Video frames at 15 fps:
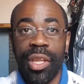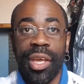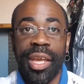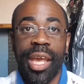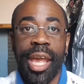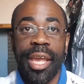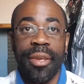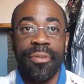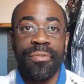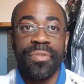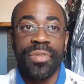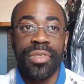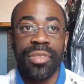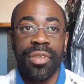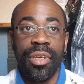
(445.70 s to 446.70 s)
the
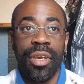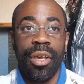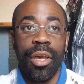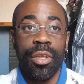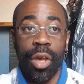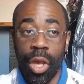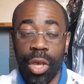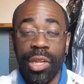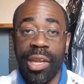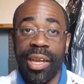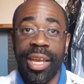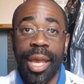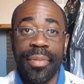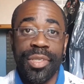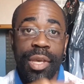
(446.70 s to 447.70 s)
games, the earlier
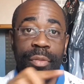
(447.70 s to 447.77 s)
games,